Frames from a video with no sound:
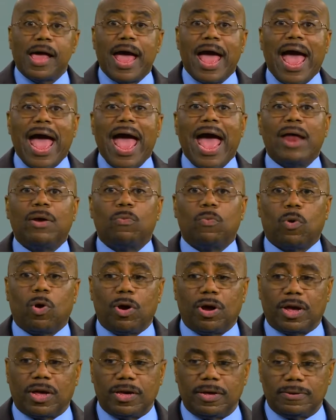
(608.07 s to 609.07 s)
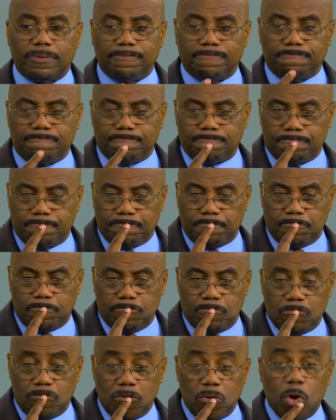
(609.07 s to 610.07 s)
at work,
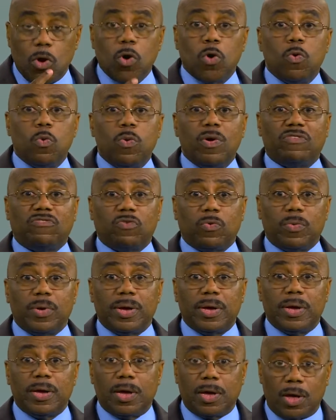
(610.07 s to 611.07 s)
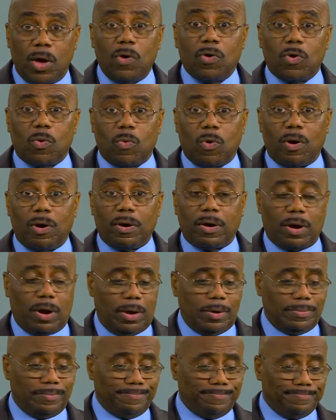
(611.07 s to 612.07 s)
which we go to work
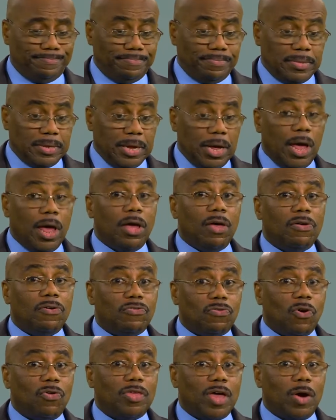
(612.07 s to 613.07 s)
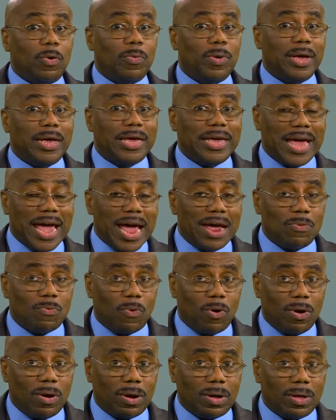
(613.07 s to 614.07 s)
so that we can
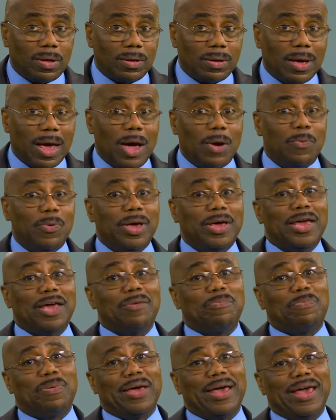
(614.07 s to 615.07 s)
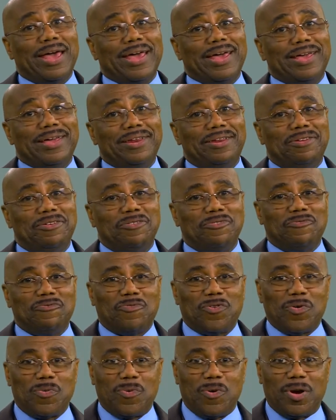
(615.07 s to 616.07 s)
work and we get paid
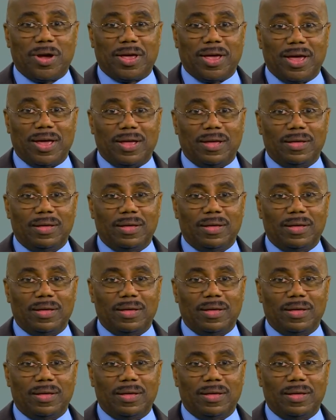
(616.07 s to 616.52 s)
for working.